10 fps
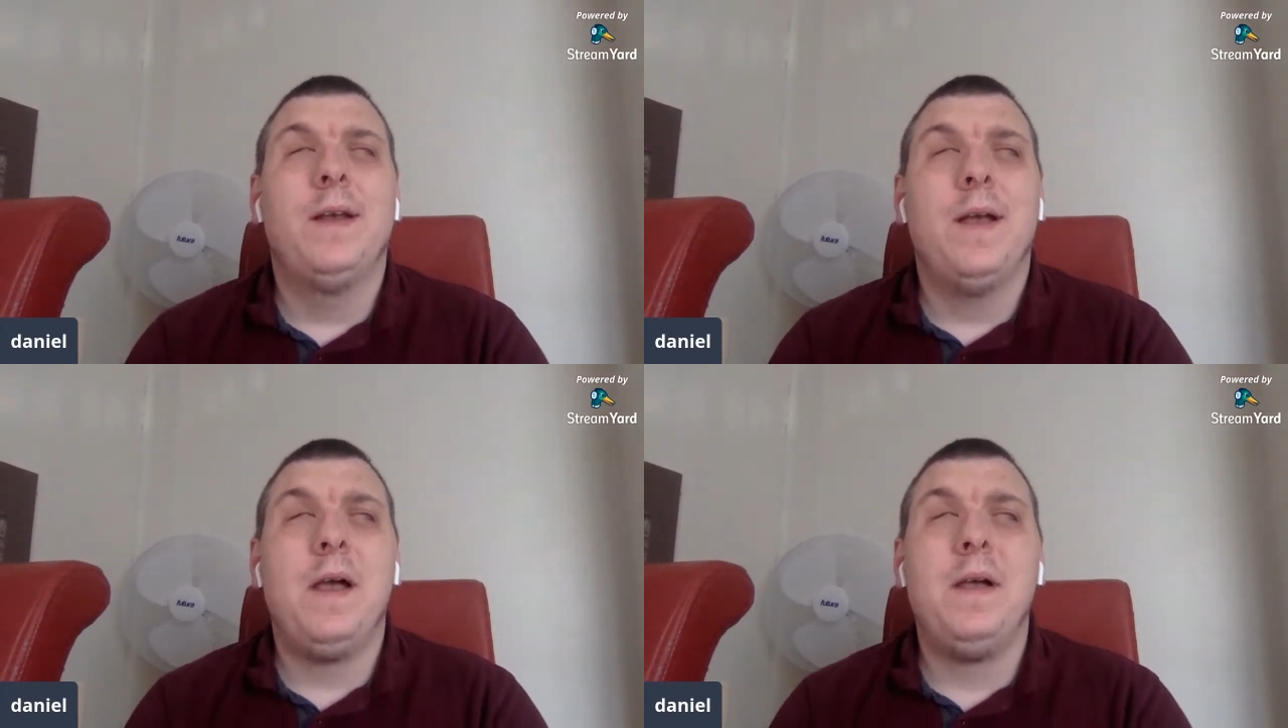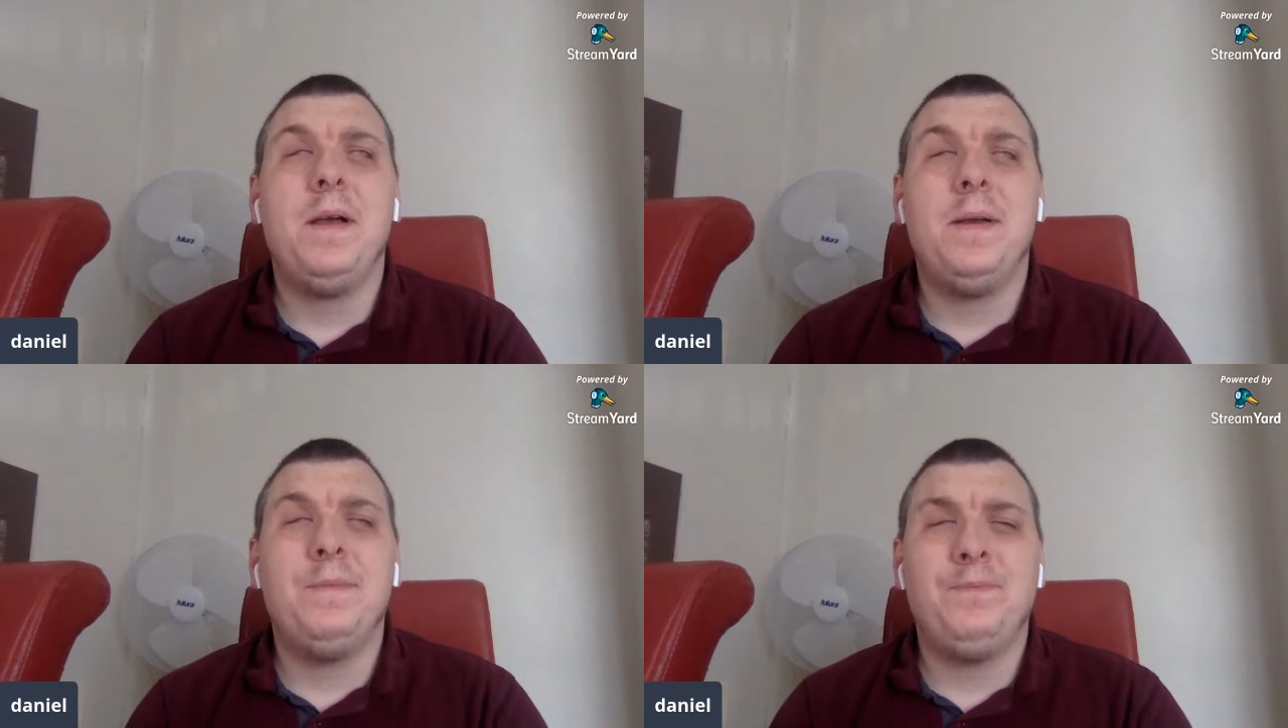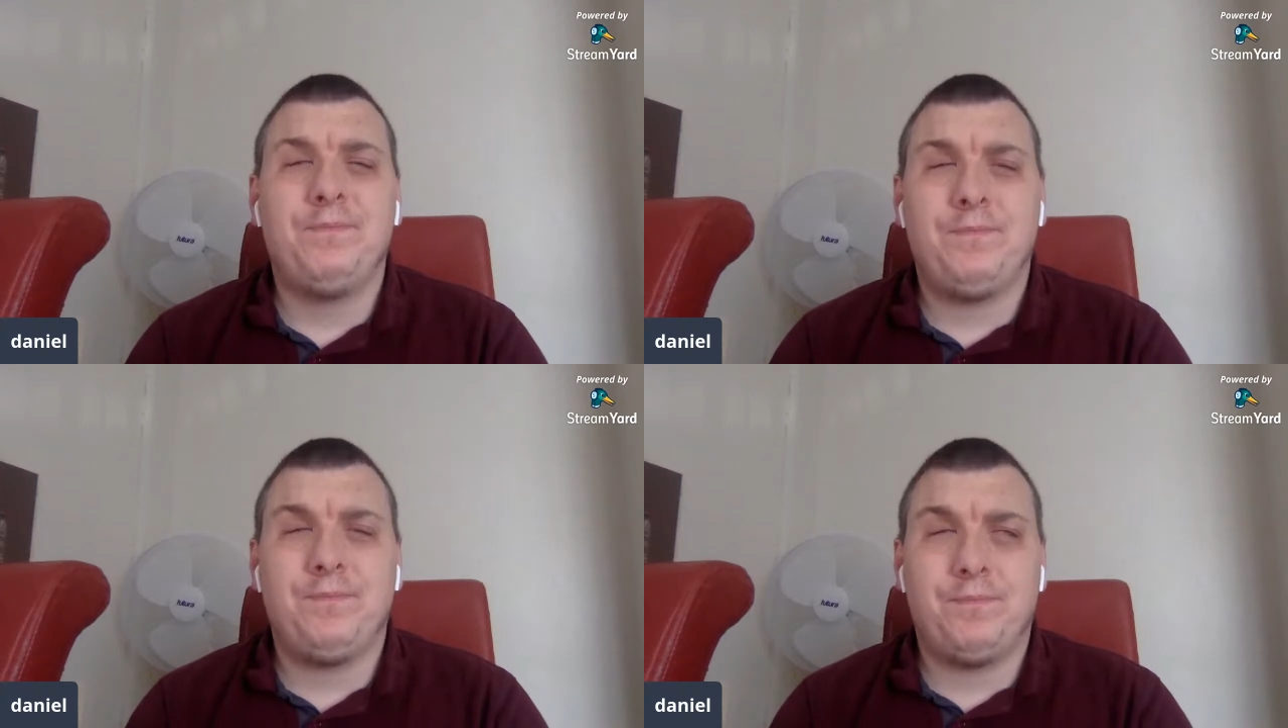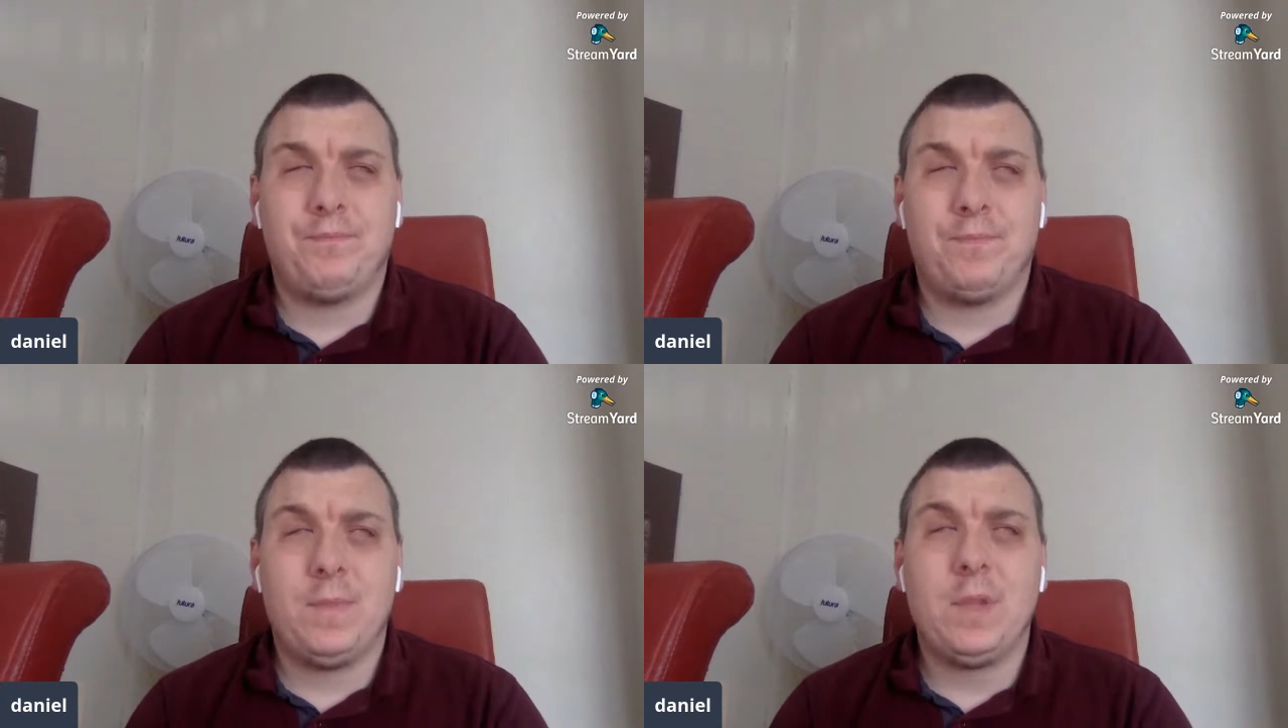I
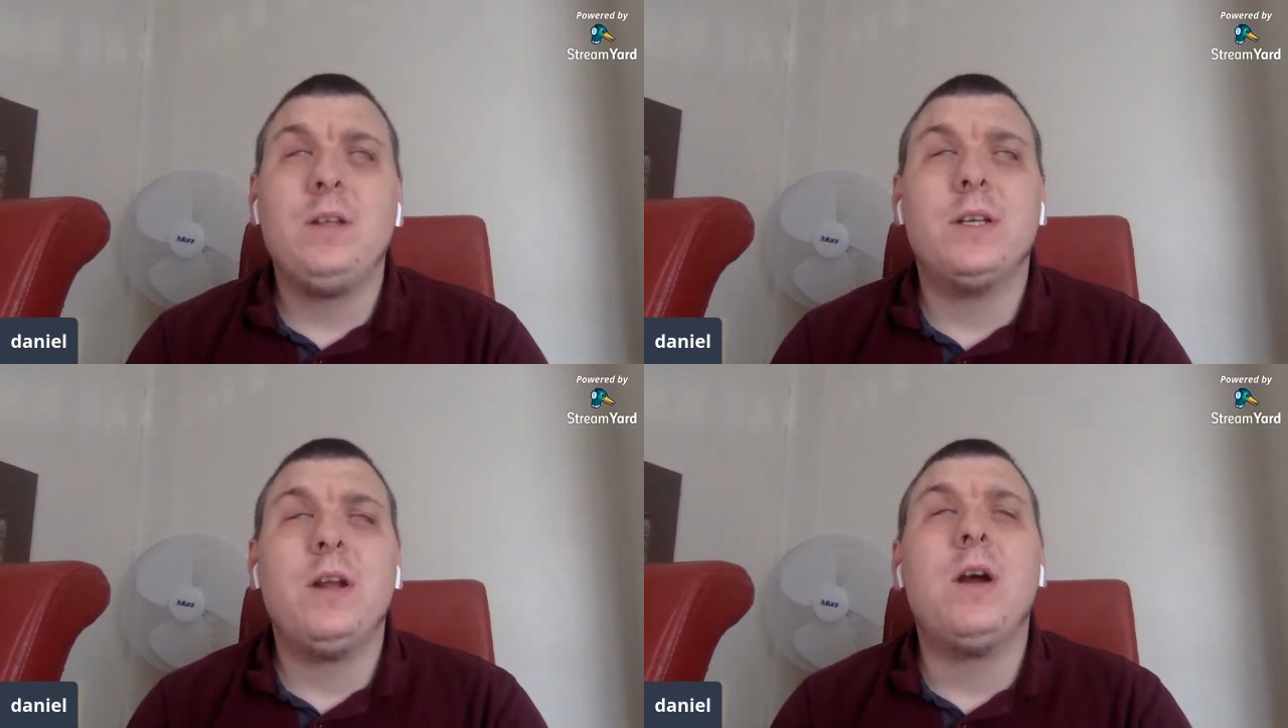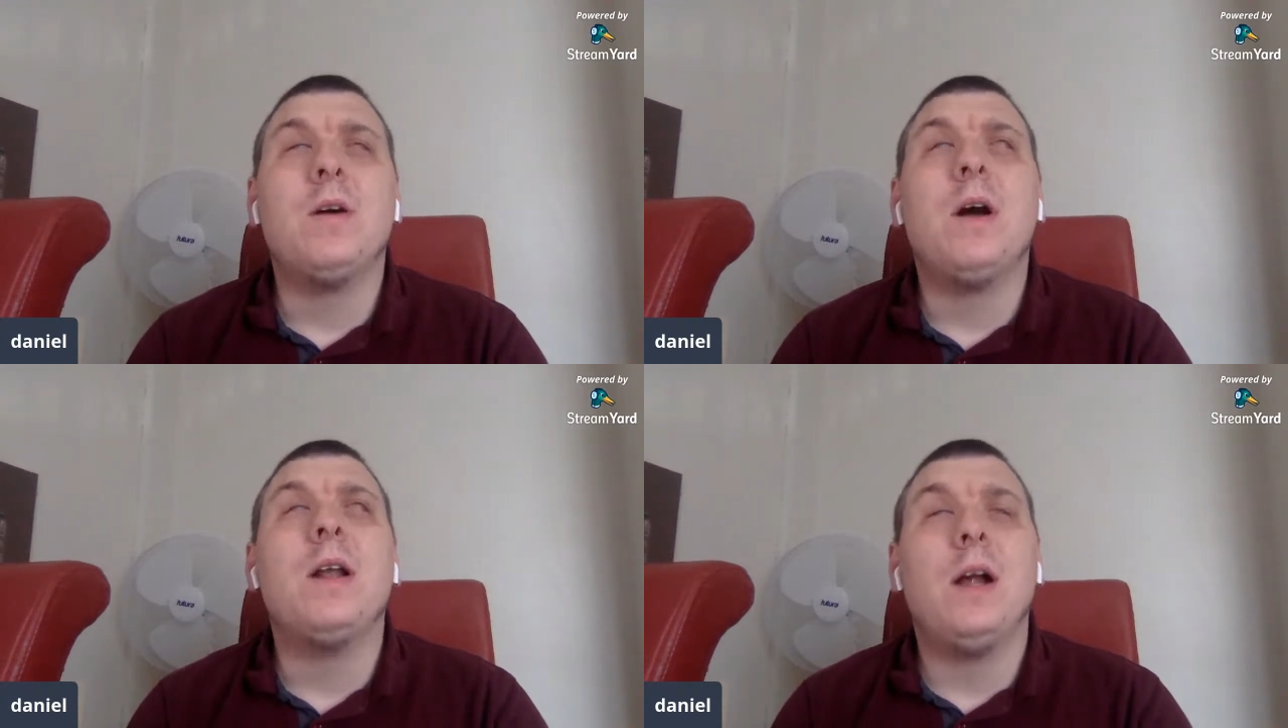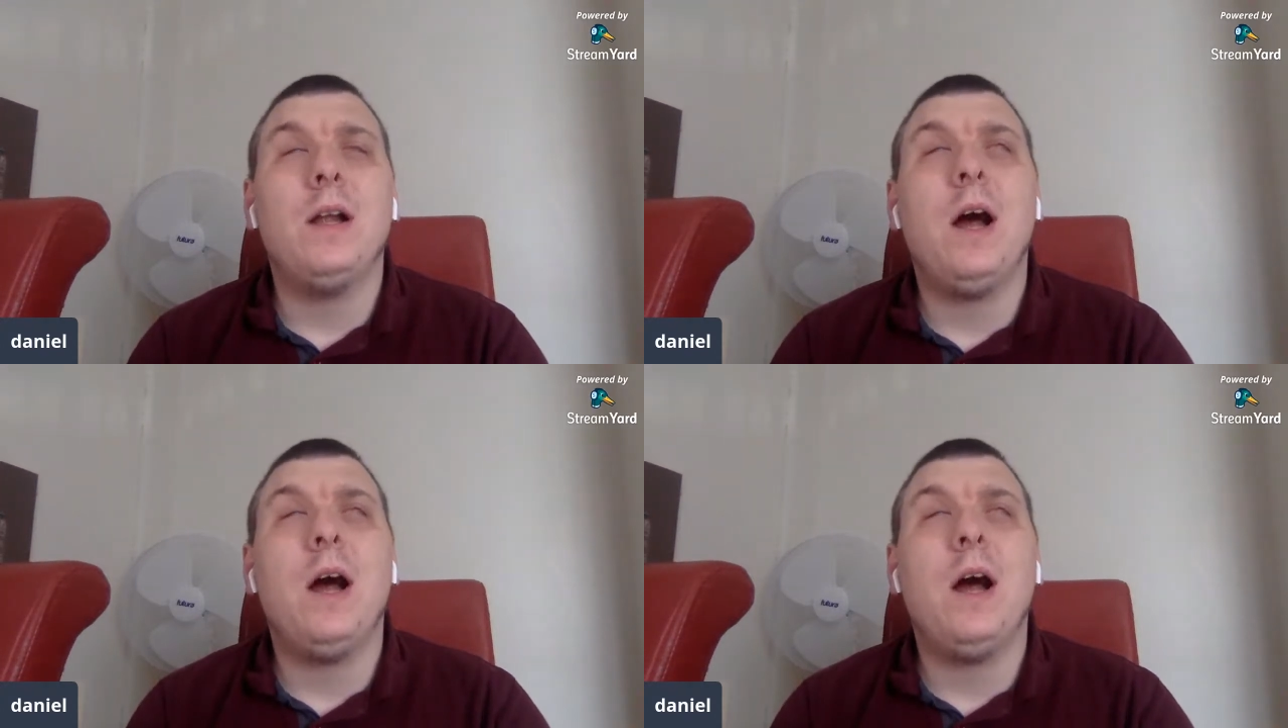don't know.